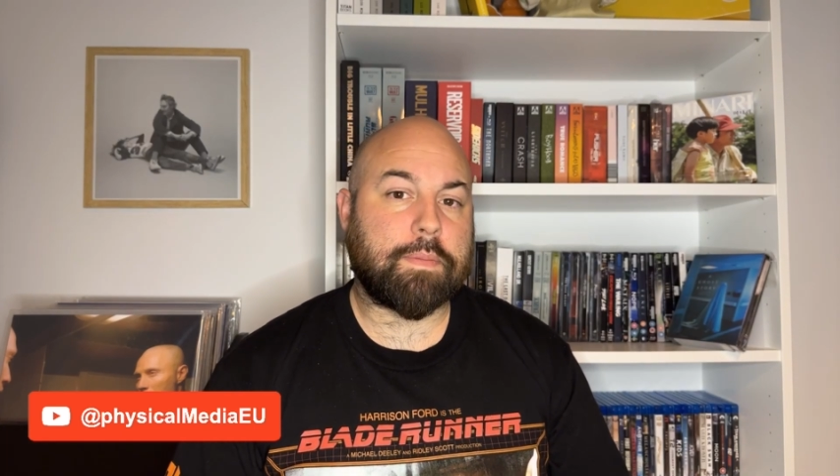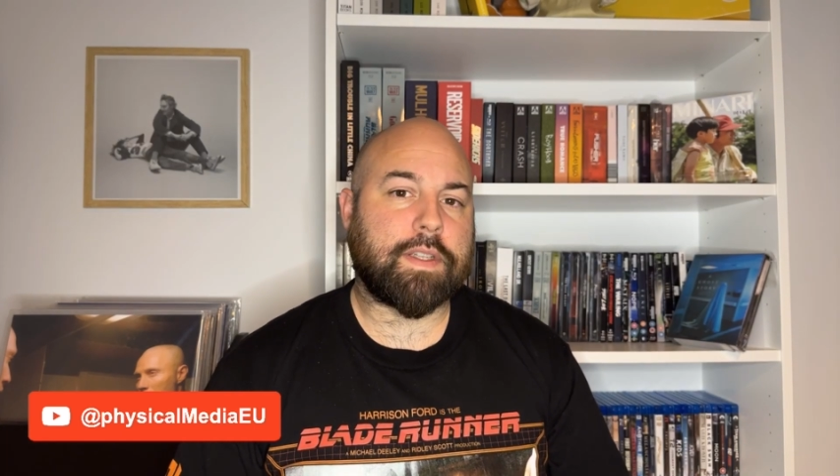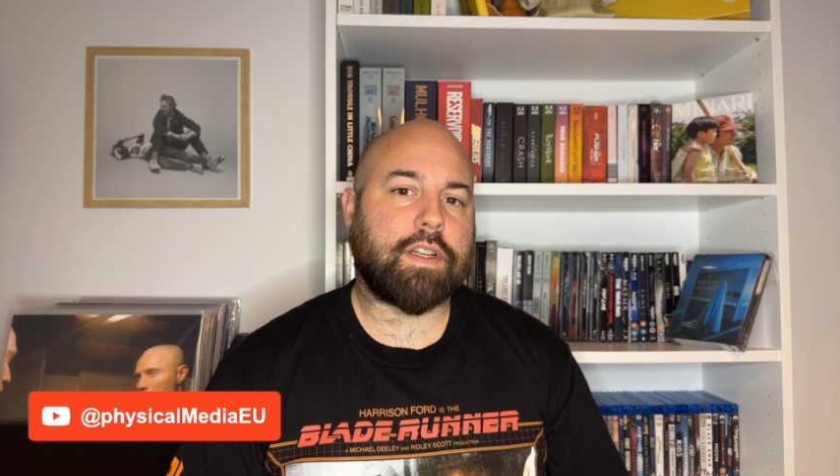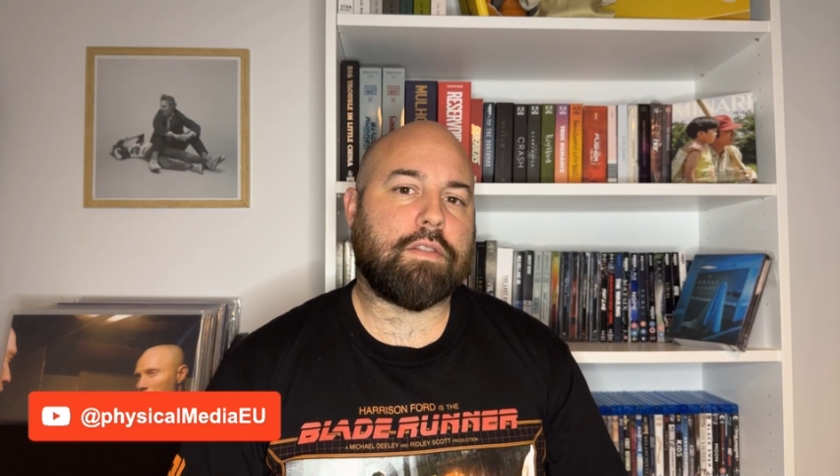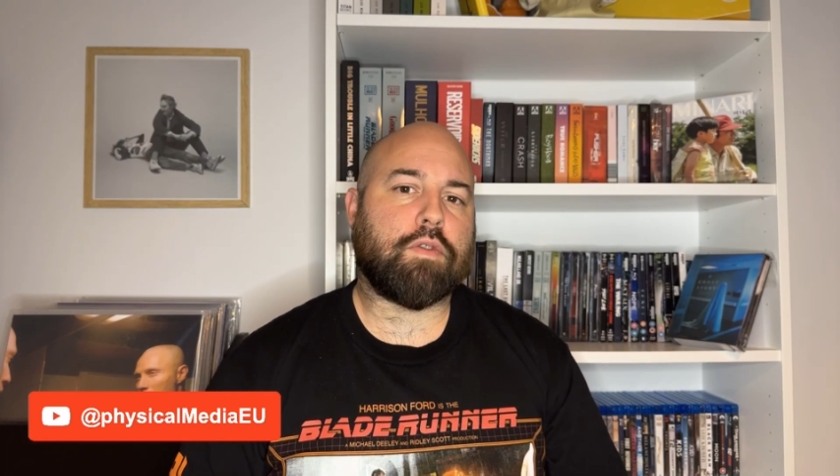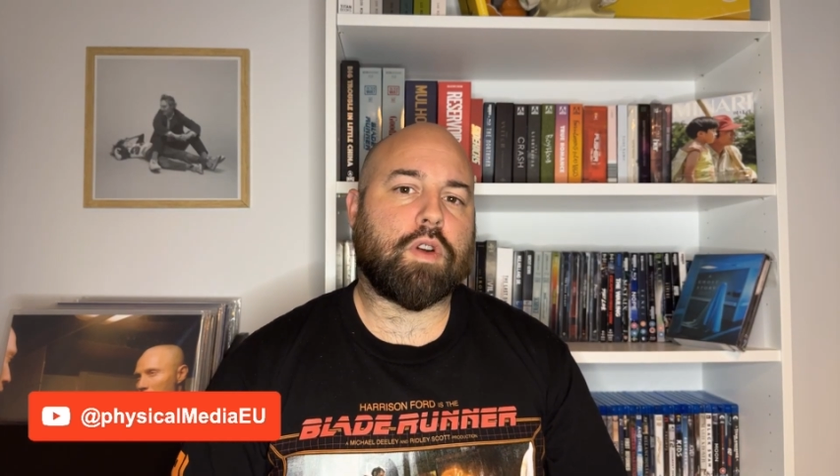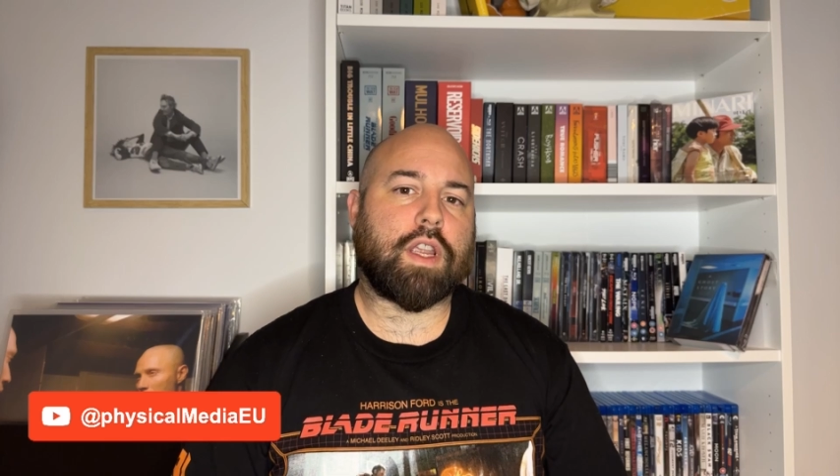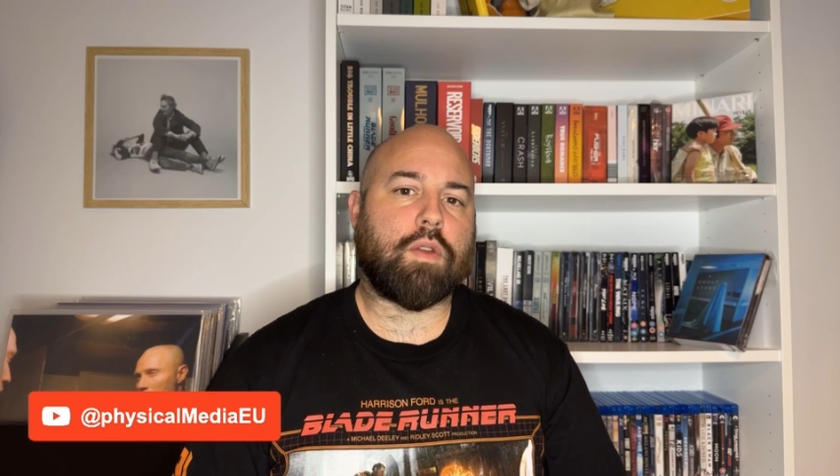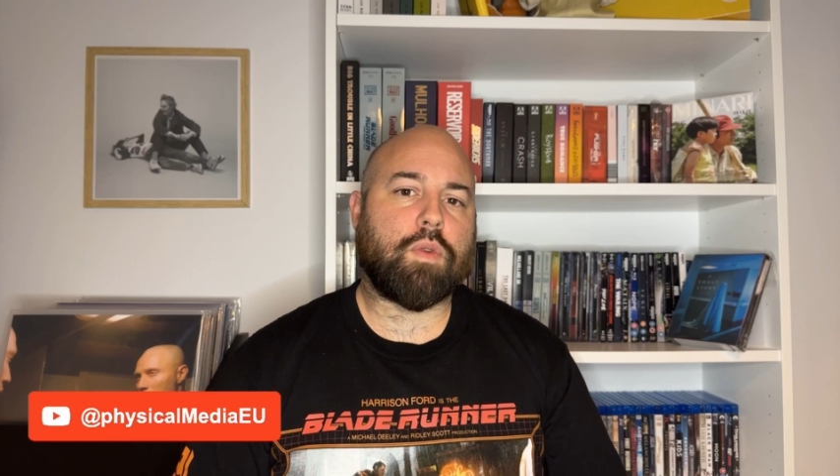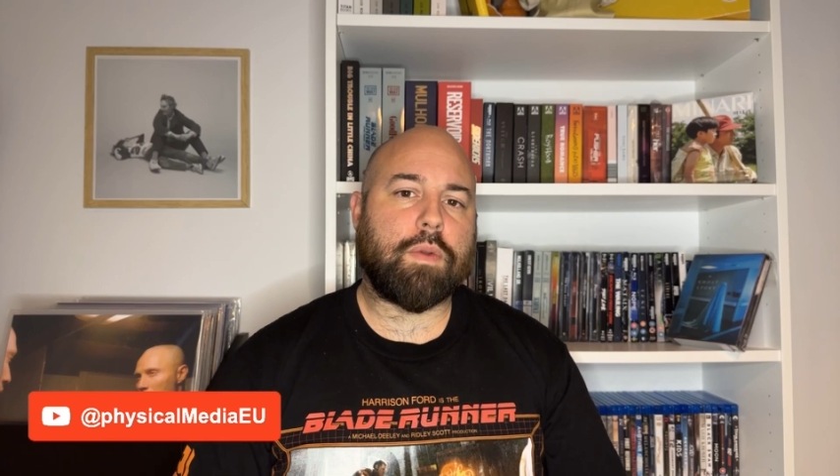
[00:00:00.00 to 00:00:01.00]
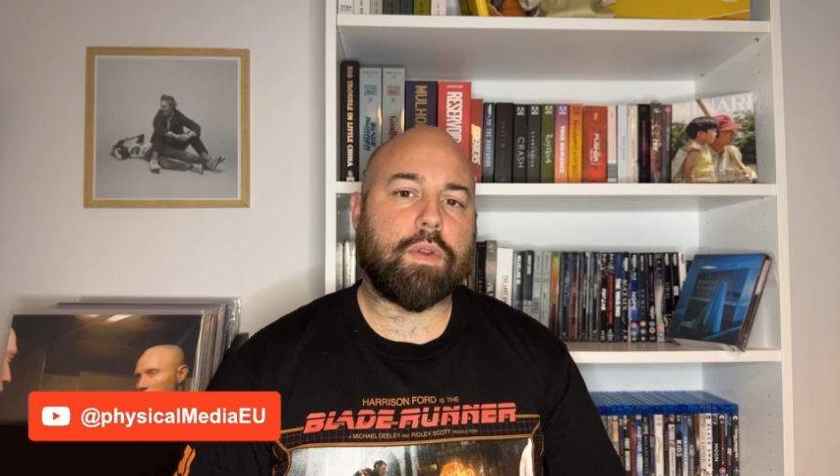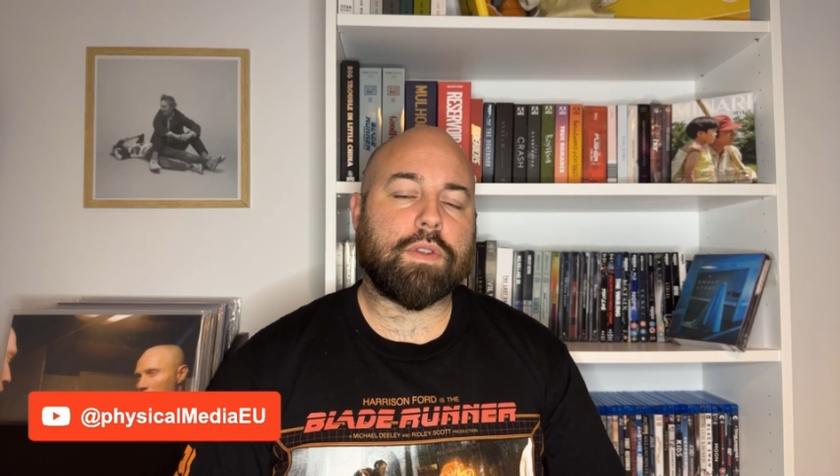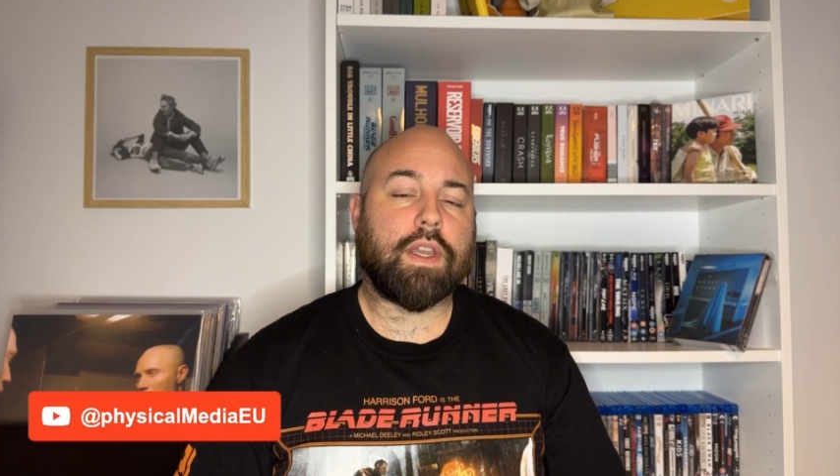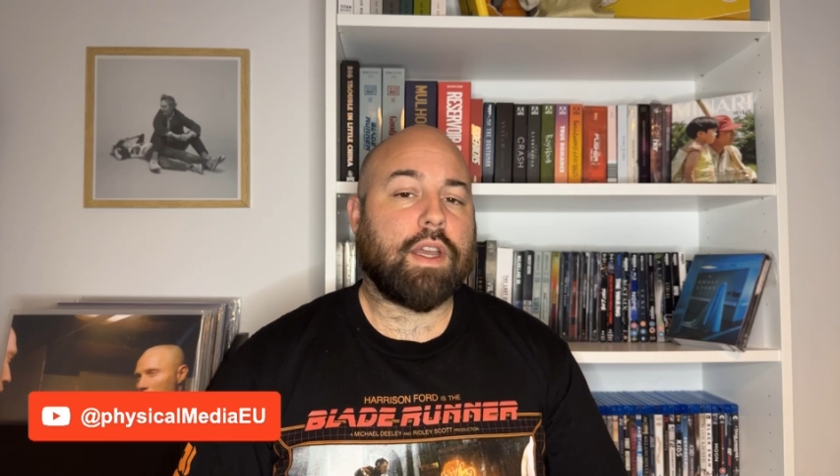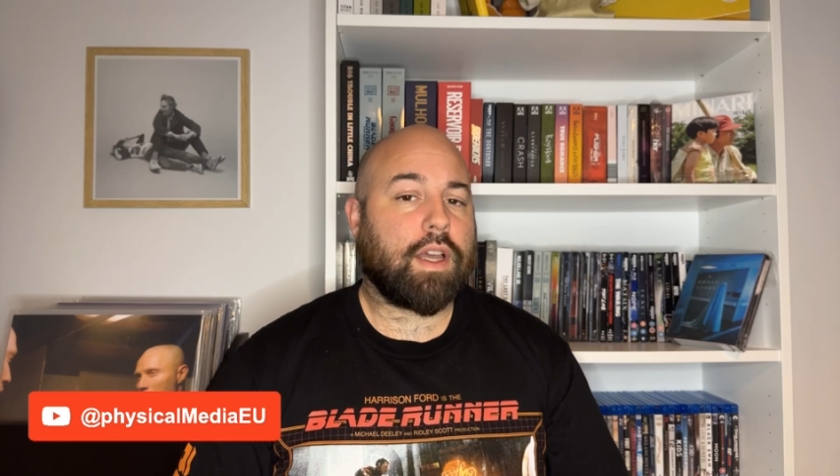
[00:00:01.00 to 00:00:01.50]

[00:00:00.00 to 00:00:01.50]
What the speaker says: especially 4K reviews,